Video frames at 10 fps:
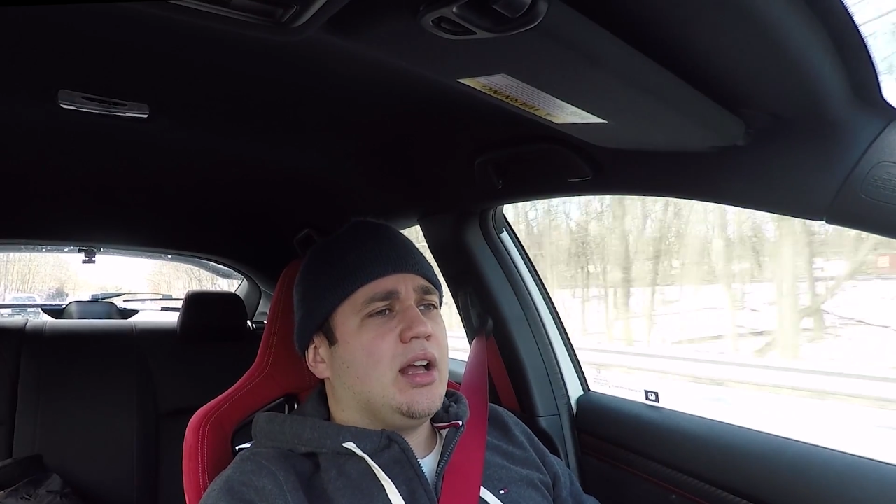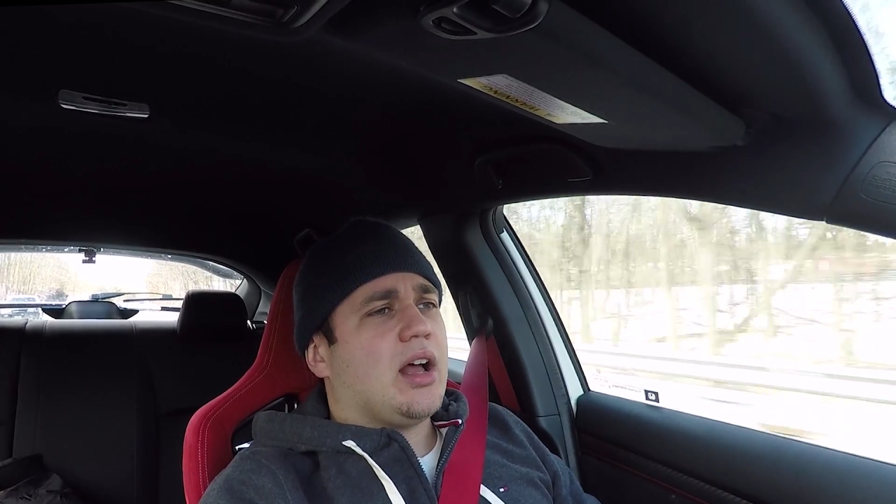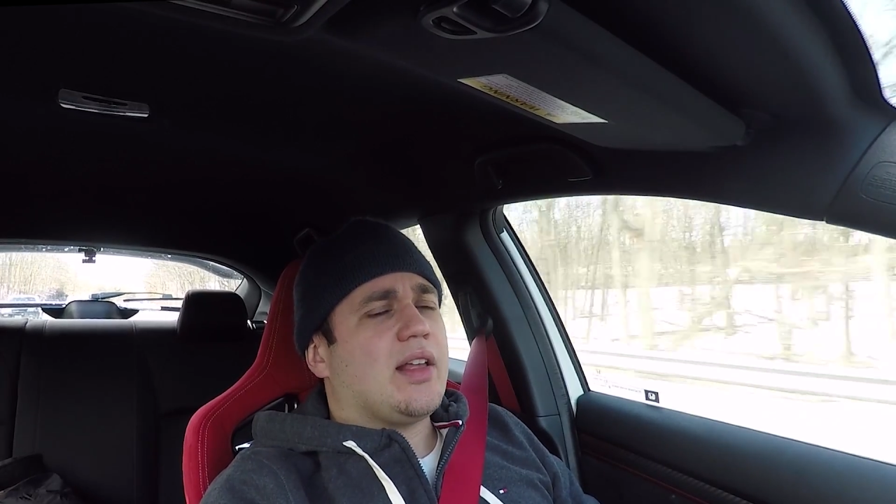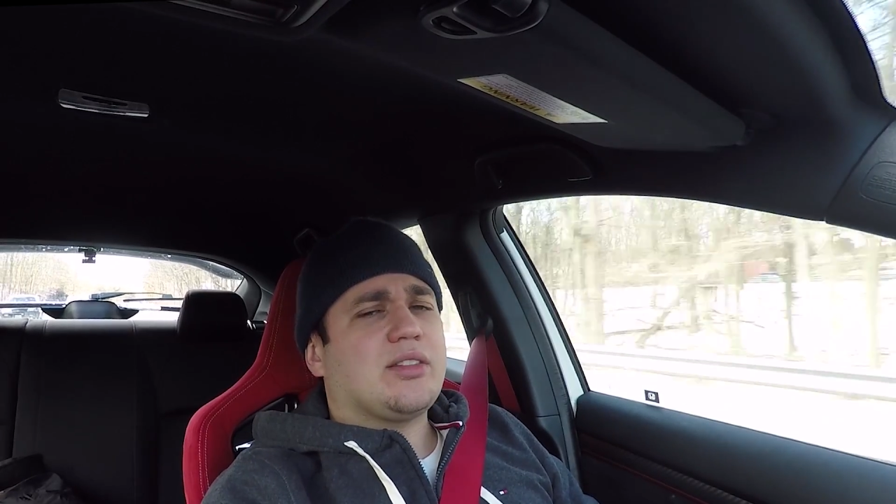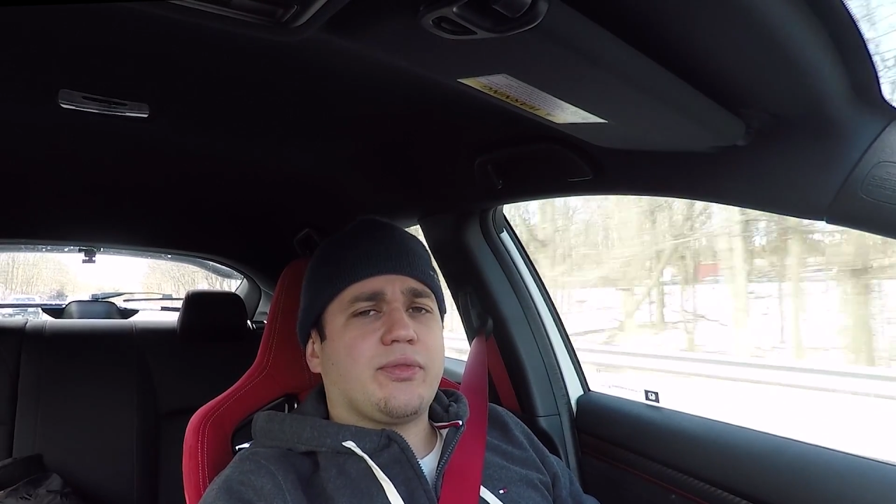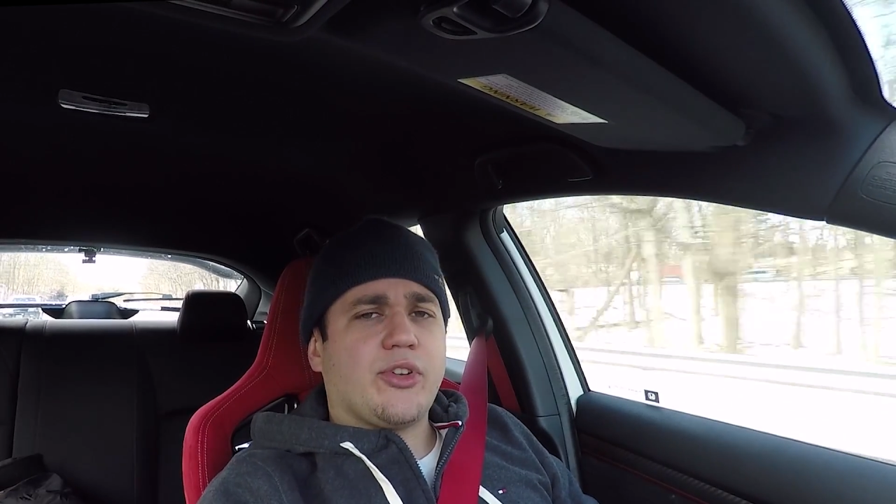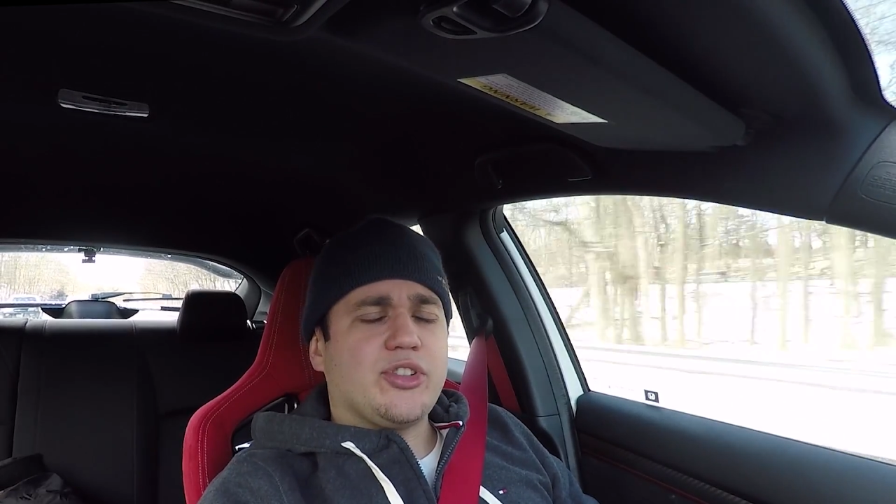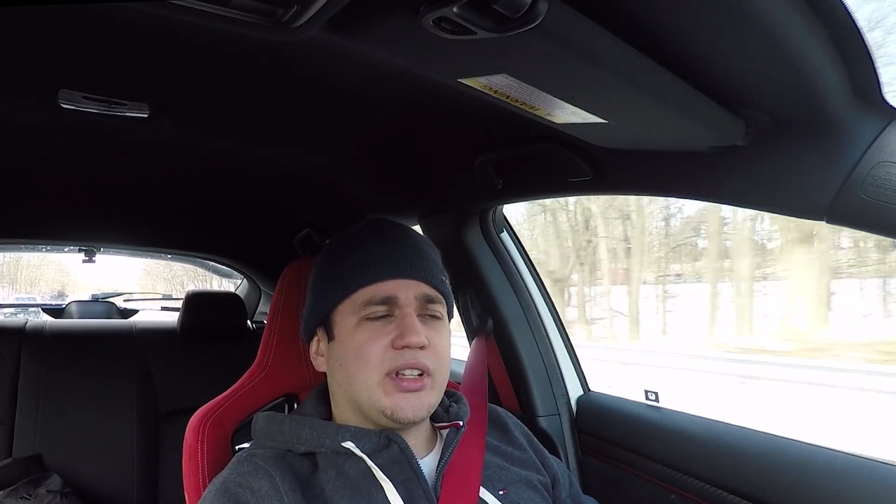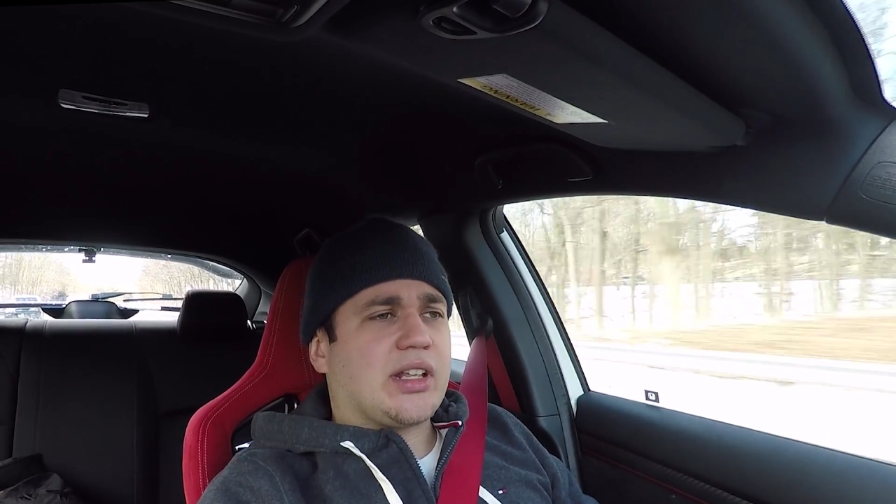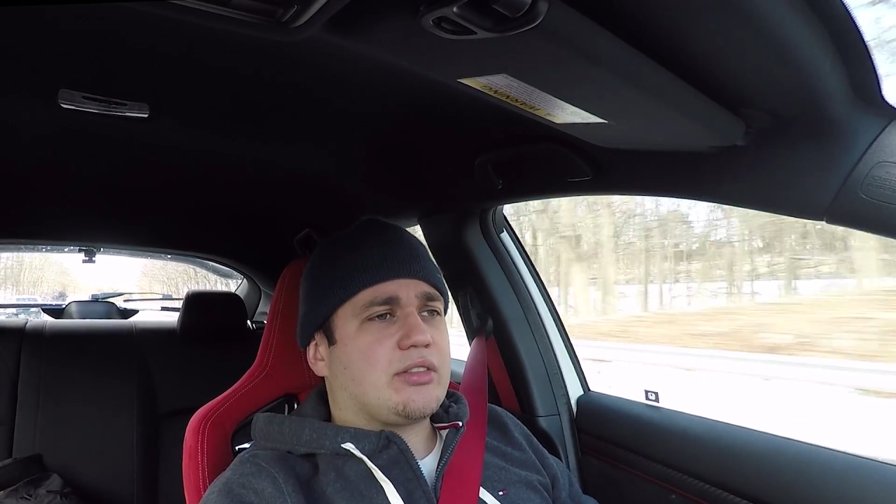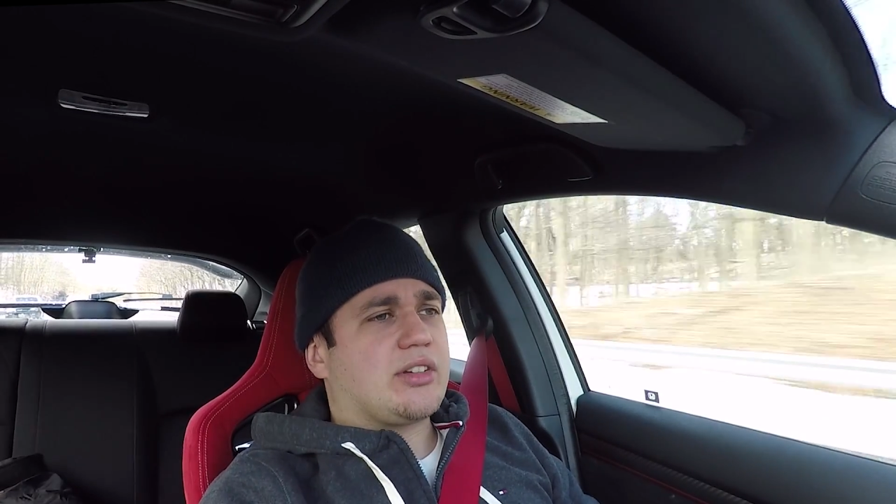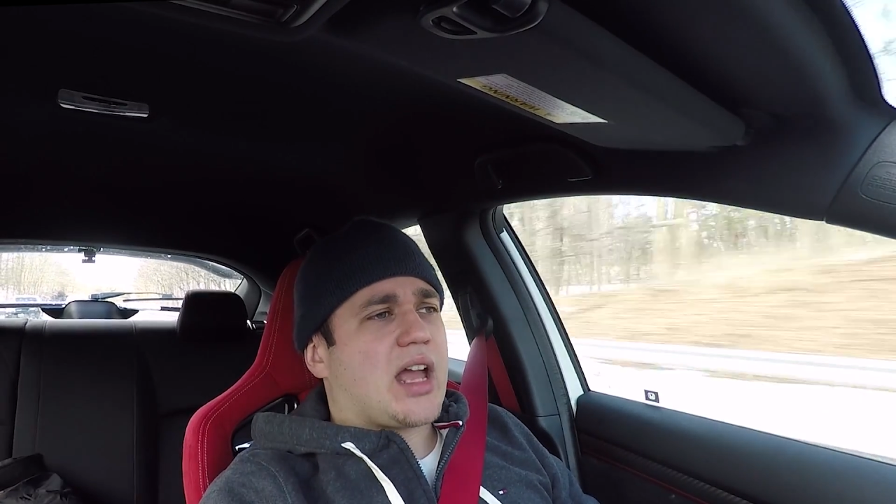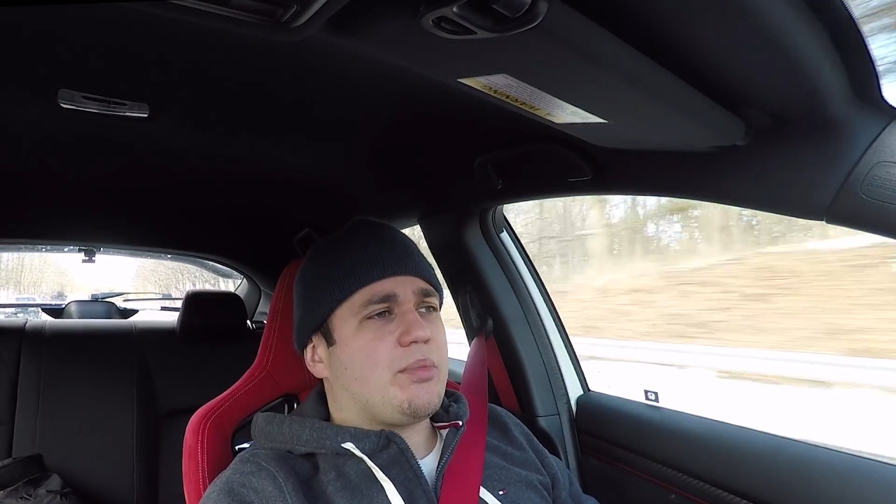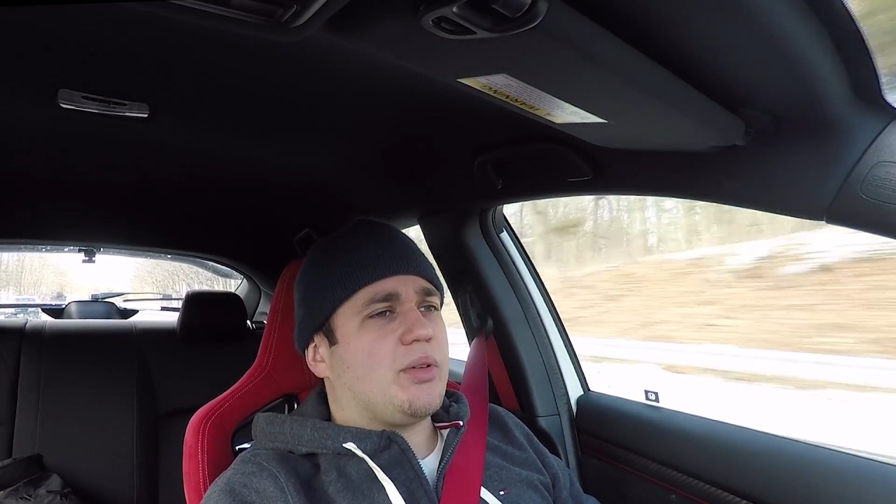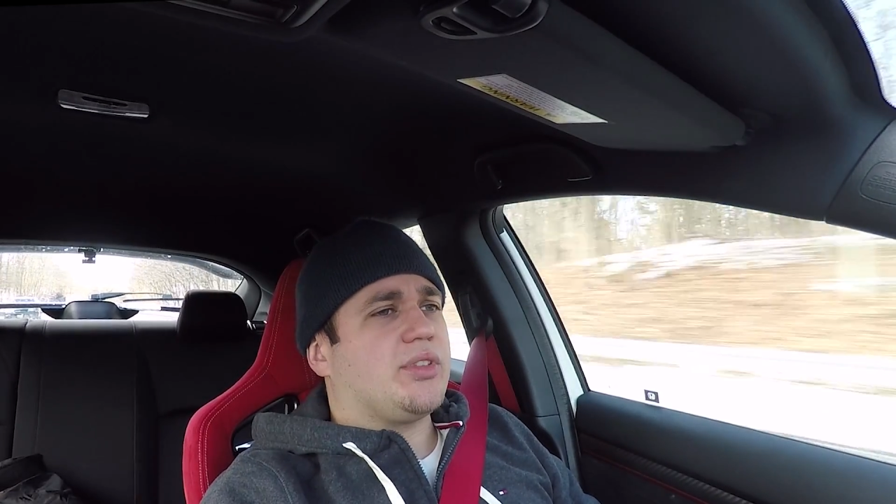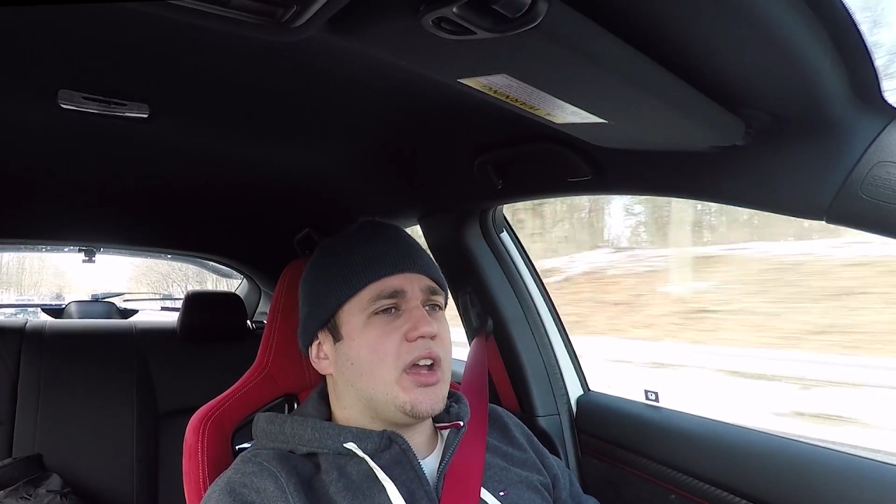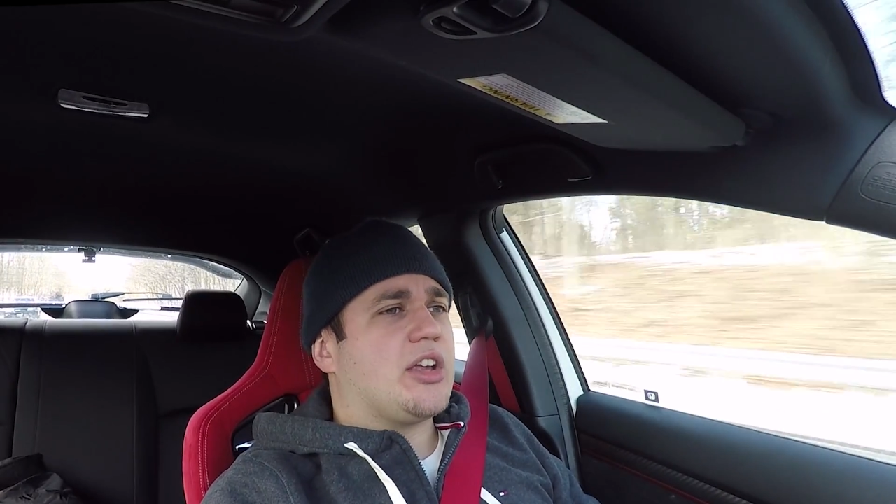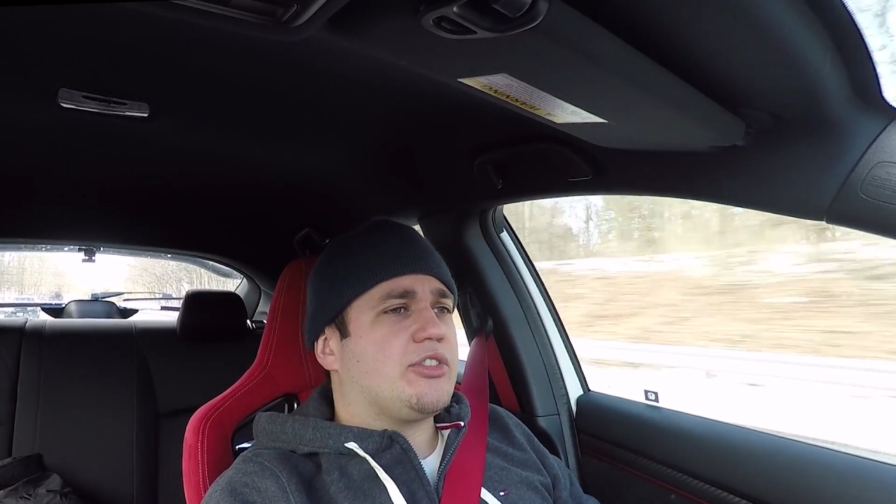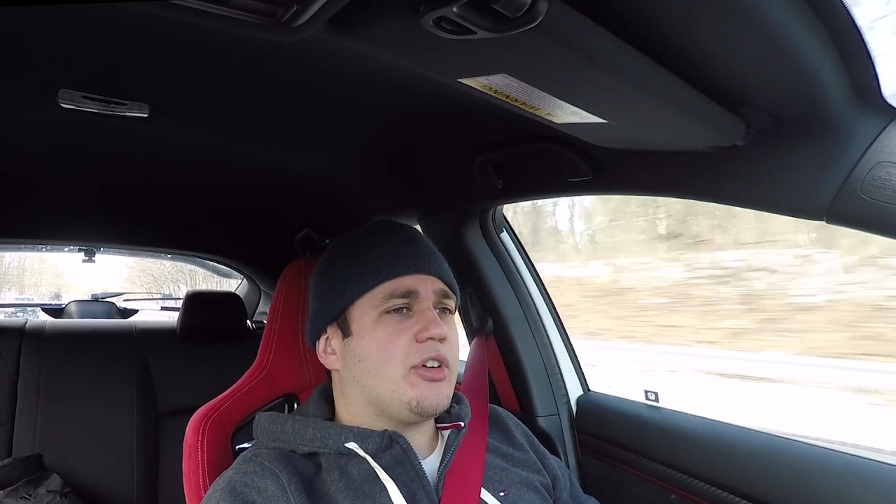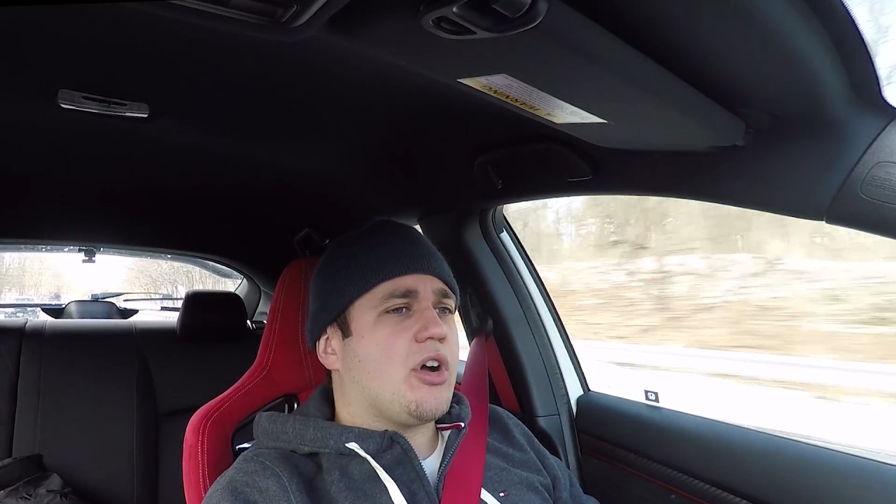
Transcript: That's the first thing that starts happening with the Android